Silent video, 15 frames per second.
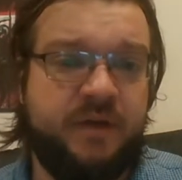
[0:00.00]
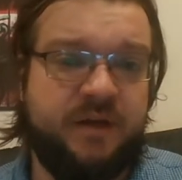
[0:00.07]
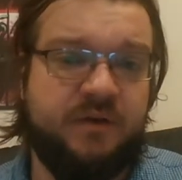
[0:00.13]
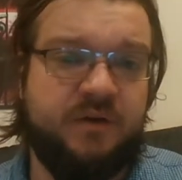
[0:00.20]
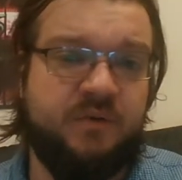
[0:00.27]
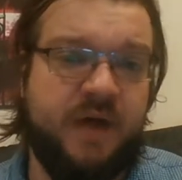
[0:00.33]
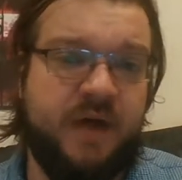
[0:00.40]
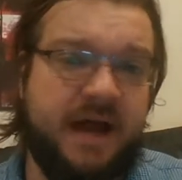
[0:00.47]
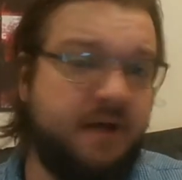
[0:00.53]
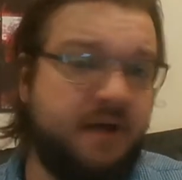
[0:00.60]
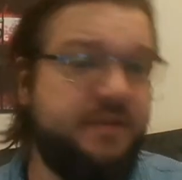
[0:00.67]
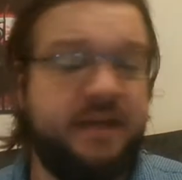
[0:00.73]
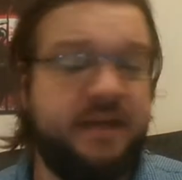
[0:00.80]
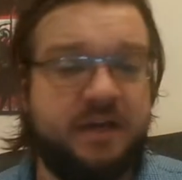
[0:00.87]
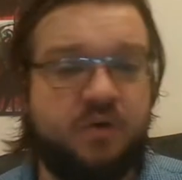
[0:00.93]
how
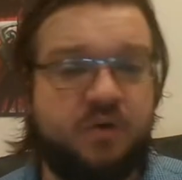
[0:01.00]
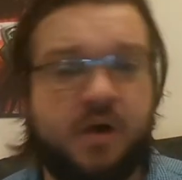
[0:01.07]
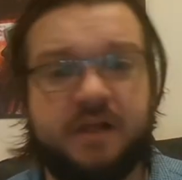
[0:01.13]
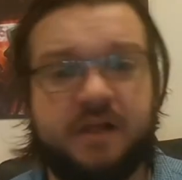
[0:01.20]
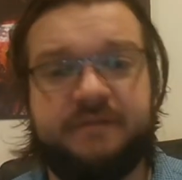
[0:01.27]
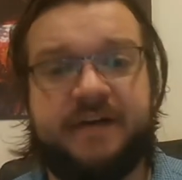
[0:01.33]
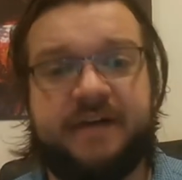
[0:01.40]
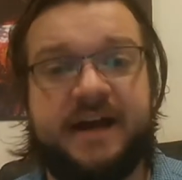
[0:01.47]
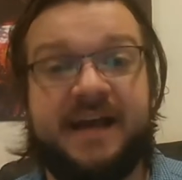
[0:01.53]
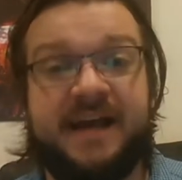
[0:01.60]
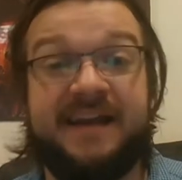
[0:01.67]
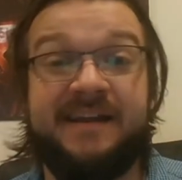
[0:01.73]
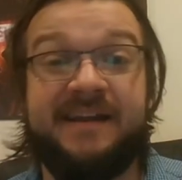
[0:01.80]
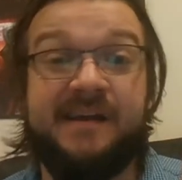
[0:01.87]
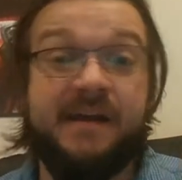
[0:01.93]
they
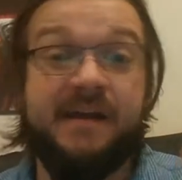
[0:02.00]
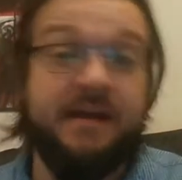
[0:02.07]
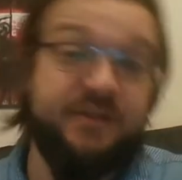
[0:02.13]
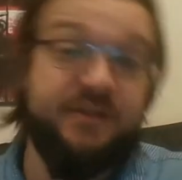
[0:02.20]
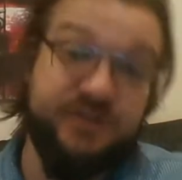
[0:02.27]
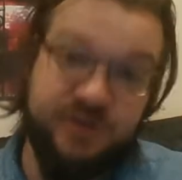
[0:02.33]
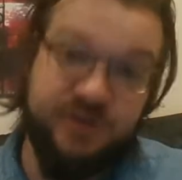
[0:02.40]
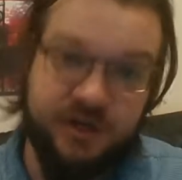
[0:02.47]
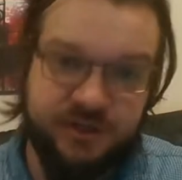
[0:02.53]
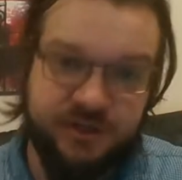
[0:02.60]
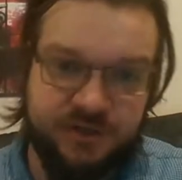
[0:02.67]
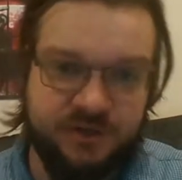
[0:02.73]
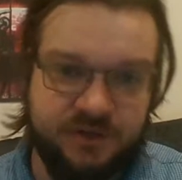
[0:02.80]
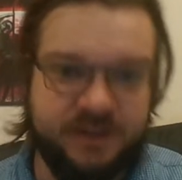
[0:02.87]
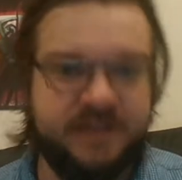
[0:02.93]
qualified
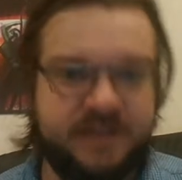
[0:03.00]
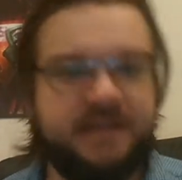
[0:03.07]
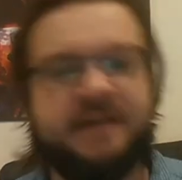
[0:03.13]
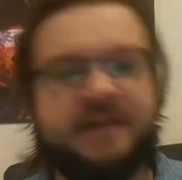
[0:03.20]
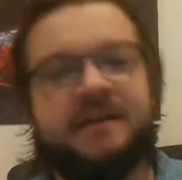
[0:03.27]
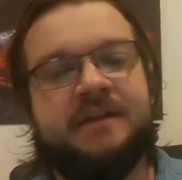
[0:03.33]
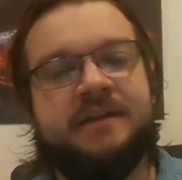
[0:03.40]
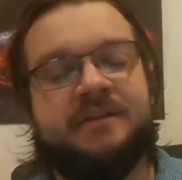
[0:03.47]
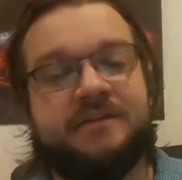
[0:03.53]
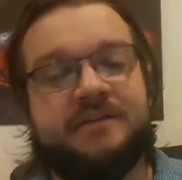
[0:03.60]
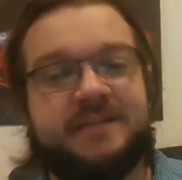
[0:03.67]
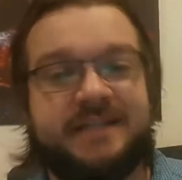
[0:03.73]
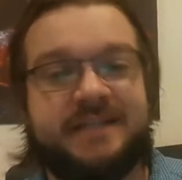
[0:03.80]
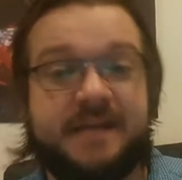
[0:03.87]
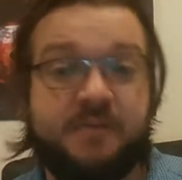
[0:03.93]
structurally. There's
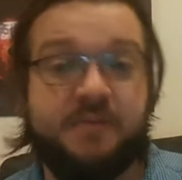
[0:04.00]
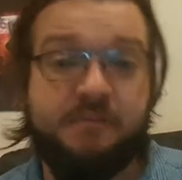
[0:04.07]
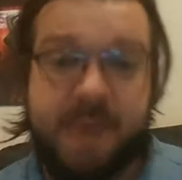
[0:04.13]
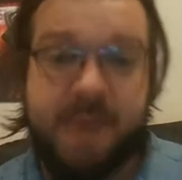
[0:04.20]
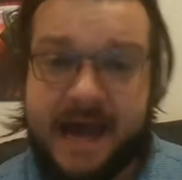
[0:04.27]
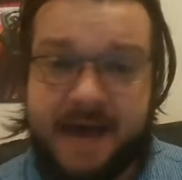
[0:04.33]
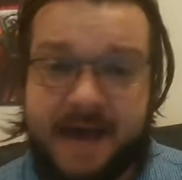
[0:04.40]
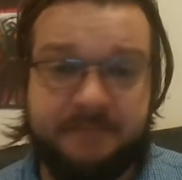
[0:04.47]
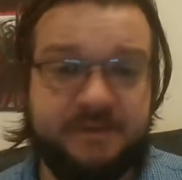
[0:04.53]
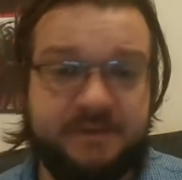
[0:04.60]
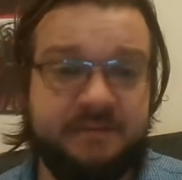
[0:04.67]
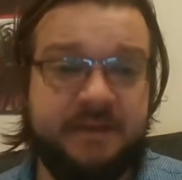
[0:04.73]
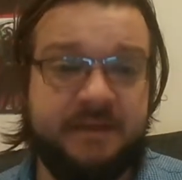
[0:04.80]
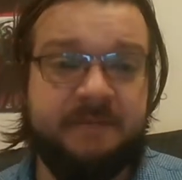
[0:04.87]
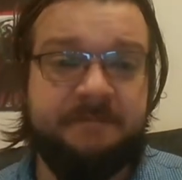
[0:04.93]
example maps. I
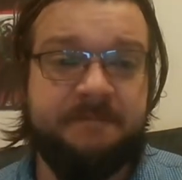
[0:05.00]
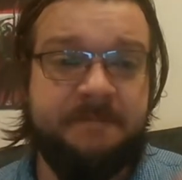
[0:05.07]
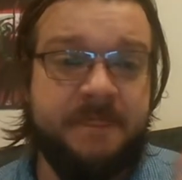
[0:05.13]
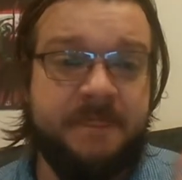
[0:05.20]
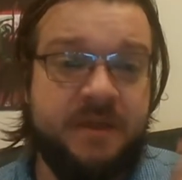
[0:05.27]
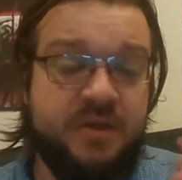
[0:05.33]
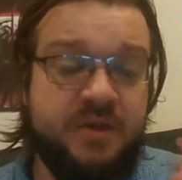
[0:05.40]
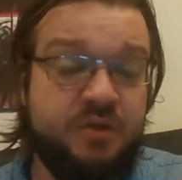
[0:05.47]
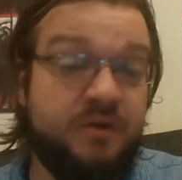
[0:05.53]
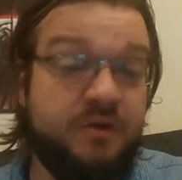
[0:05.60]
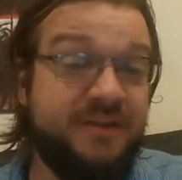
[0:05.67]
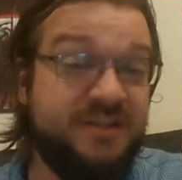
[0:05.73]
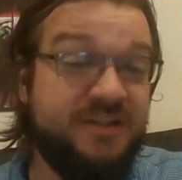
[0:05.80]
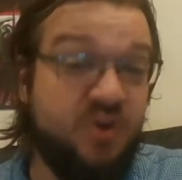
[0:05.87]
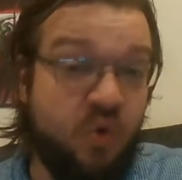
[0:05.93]
mean, throughout
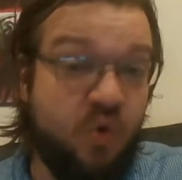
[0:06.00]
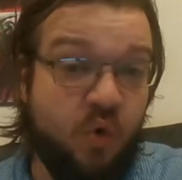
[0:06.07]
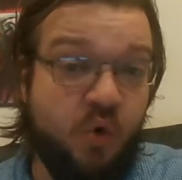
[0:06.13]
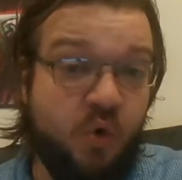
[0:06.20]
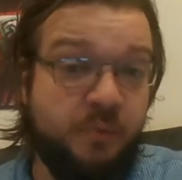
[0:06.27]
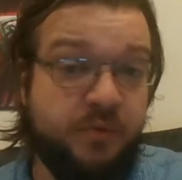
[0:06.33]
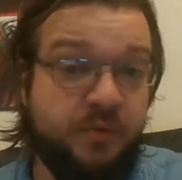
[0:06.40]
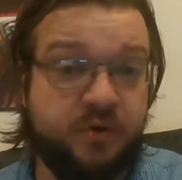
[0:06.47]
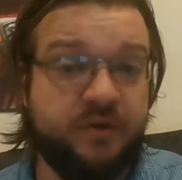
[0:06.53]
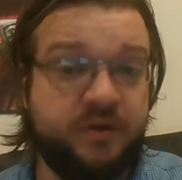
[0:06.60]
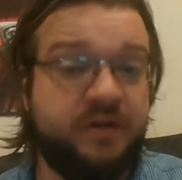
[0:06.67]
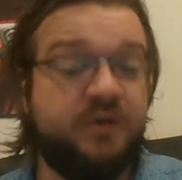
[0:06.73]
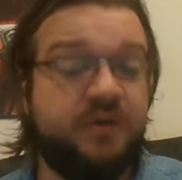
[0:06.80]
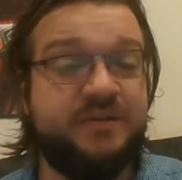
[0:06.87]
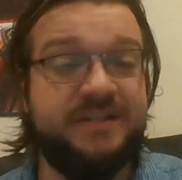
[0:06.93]
this whole book, it
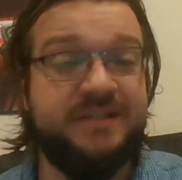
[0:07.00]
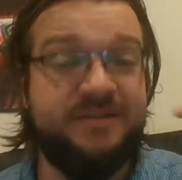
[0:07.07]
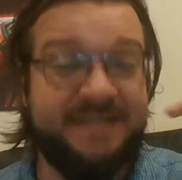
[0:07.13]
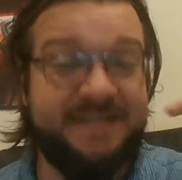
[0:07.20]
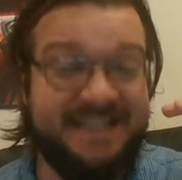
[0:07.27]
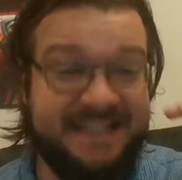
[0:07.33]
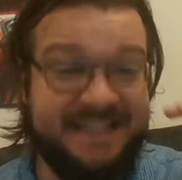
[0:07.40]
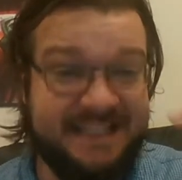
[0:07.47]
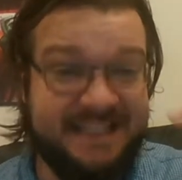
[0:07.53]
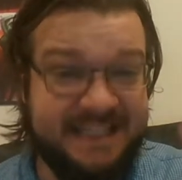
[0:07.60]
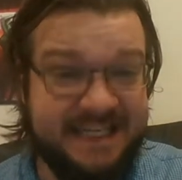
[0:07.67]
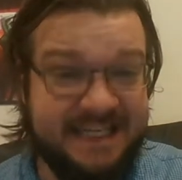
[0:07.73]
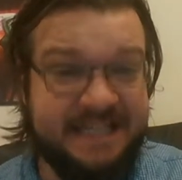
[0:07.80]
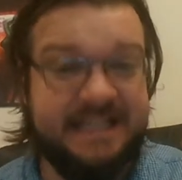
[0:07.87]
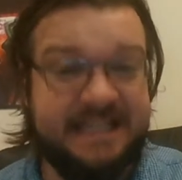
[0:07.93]
goes into
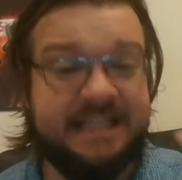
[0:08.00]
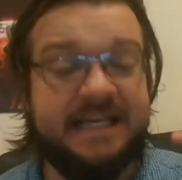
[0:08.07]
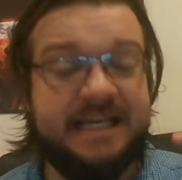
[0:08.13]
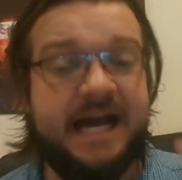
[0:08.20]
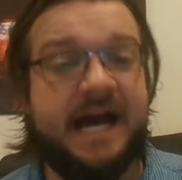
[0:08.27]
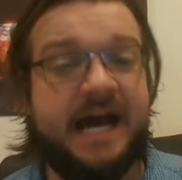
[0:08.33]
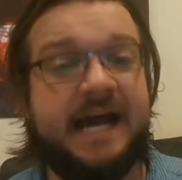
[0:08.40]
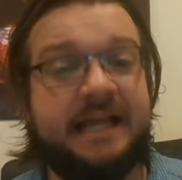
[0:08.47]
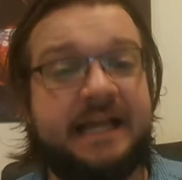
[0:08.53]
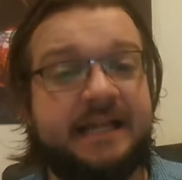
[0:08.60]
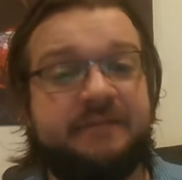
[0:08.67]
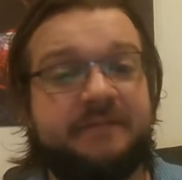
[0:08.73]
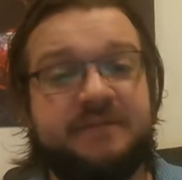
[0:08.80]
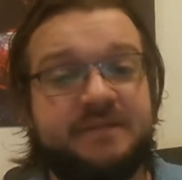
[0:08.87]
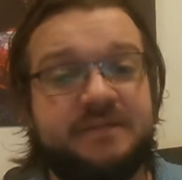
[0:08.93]
exceedingly high
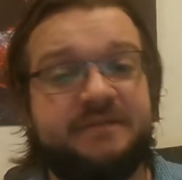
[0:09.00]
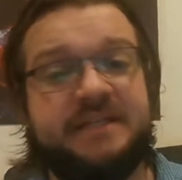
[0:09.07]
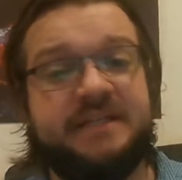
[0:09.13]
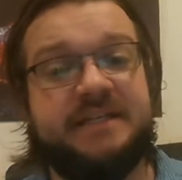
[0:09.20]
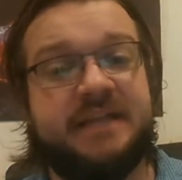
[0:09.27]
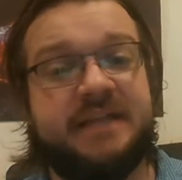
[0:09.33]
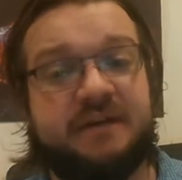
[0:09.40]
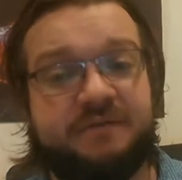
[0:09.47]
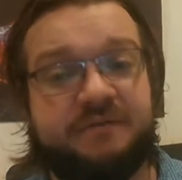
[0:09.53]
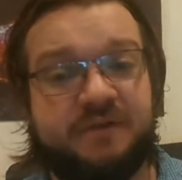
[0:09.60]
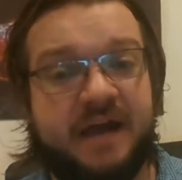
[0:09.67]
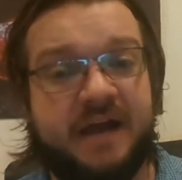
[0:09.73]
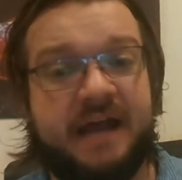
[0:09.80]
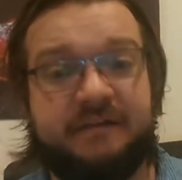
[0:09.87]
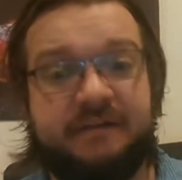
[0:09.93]
levels of detail for
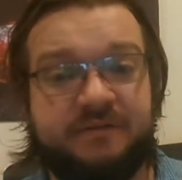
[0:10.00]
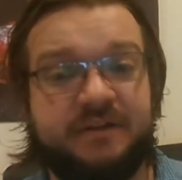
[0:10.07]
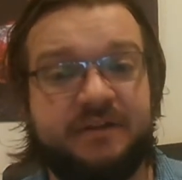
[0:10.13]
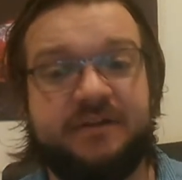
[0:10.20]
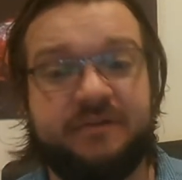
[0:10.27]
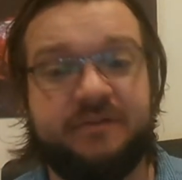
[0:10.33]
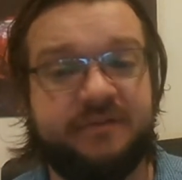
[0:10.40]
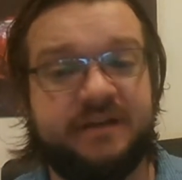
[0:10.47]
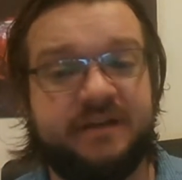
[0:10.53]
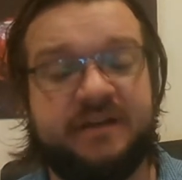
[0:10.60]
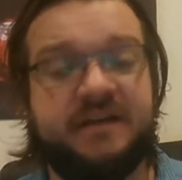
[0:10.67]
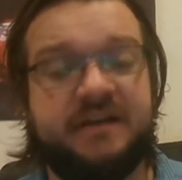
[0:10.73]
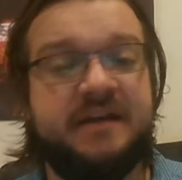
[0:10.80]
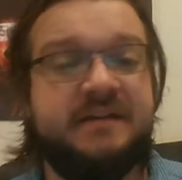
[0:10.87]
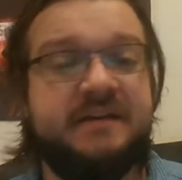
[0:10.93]
every little thing,
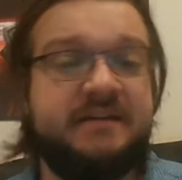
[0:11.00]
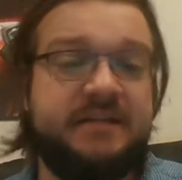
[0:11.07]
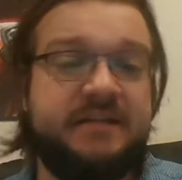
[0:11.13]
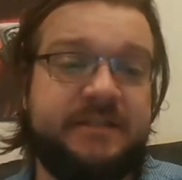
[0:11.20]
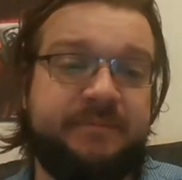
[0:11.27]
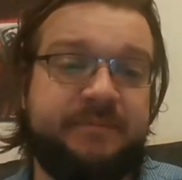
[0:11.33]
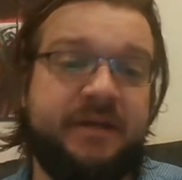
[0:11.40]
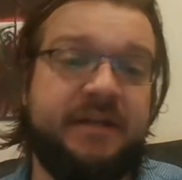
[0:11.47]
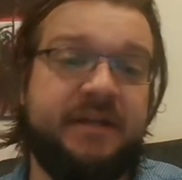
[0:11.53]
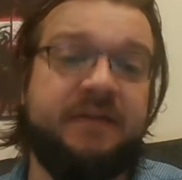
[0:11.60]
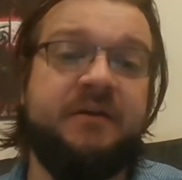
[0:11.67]
explaining